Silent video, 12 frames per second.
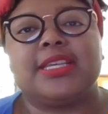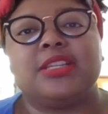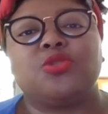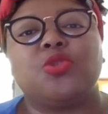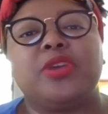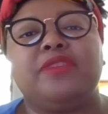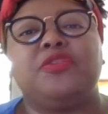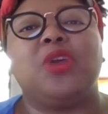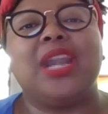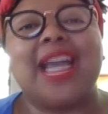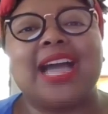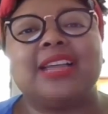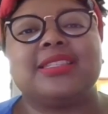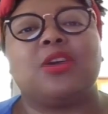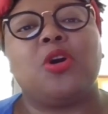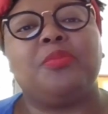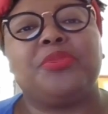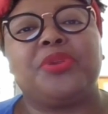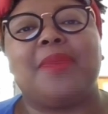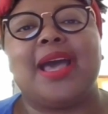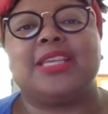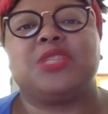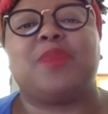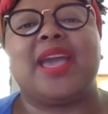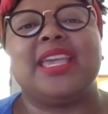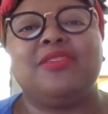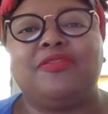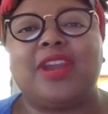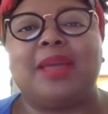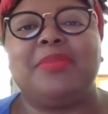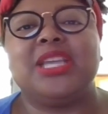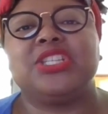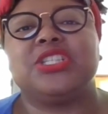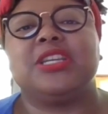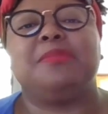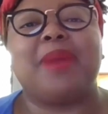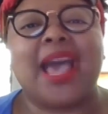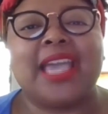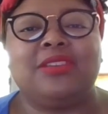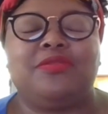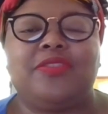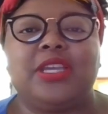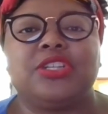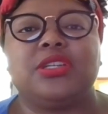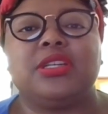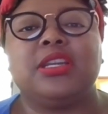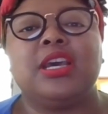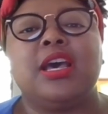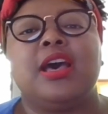And so, if your lungs are compromised by inflammation, by infection,